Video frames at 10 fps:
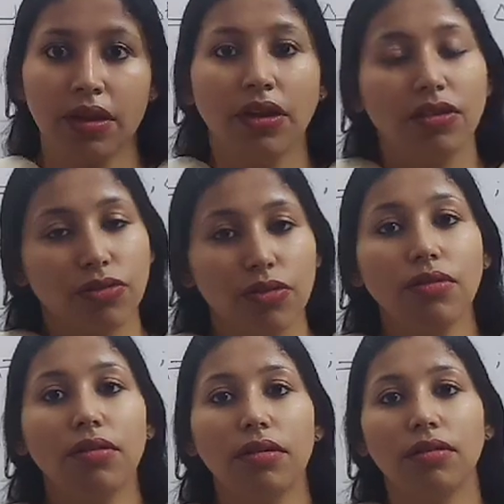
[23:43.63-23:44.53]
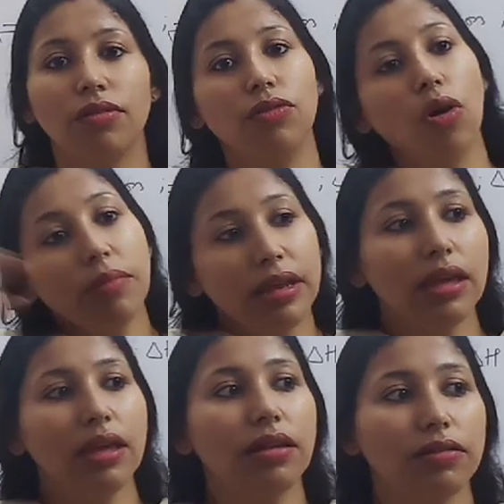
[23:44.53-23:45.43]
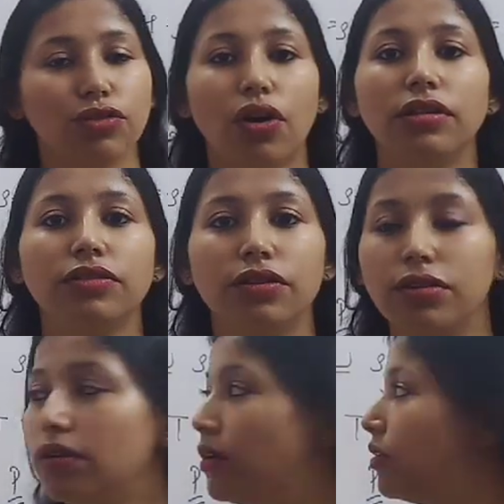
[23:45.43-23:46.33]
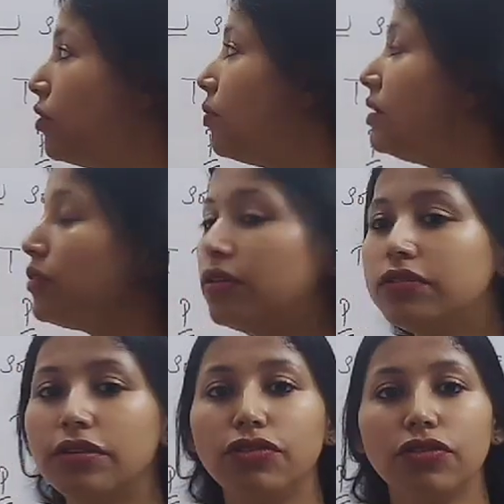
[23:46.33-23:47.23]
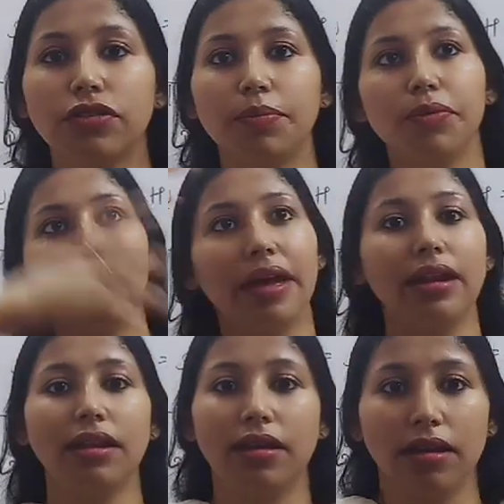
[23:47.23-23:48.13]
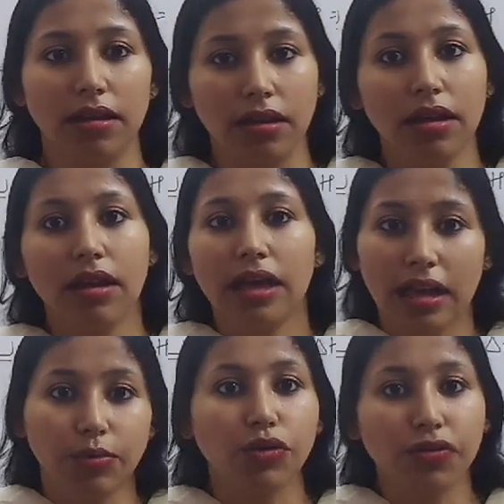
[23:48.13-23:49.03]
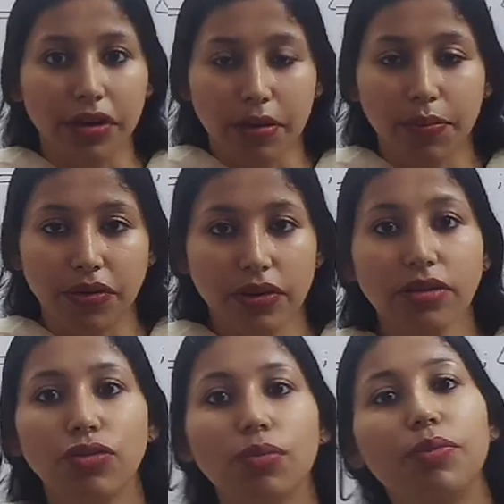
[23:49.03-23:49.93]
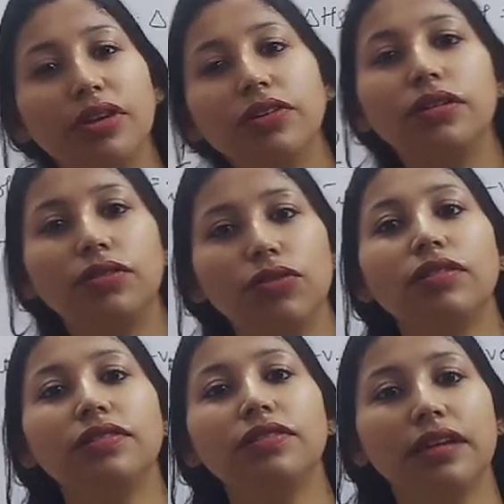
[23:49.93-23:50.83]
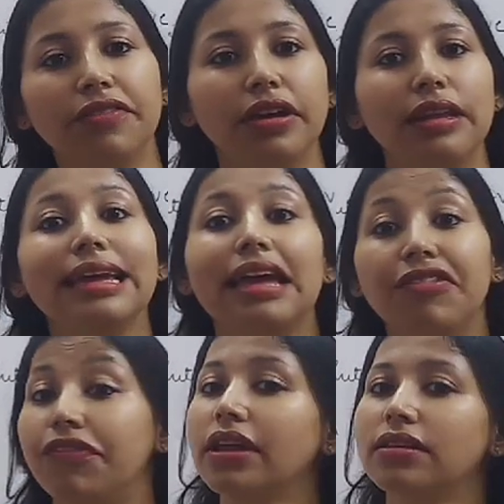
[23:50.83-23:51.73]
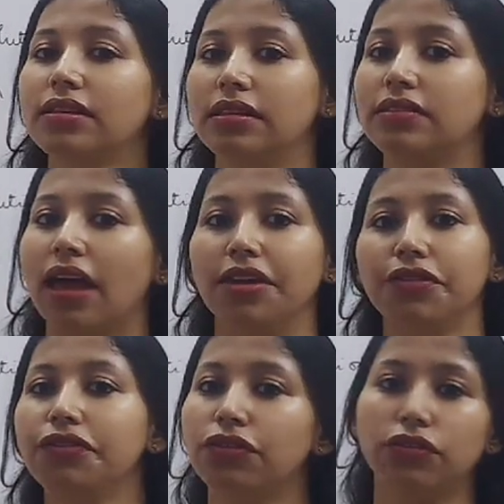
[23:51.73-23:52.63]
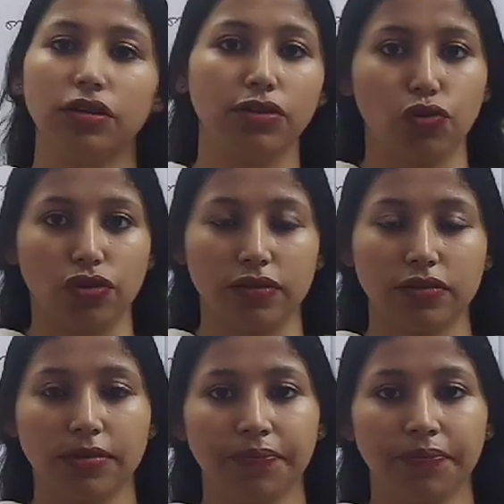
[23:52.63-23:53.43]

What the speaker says: So normally solid solutions are prepared in atmospheric pressure, so pressure does not significantly affect this kind of solutions.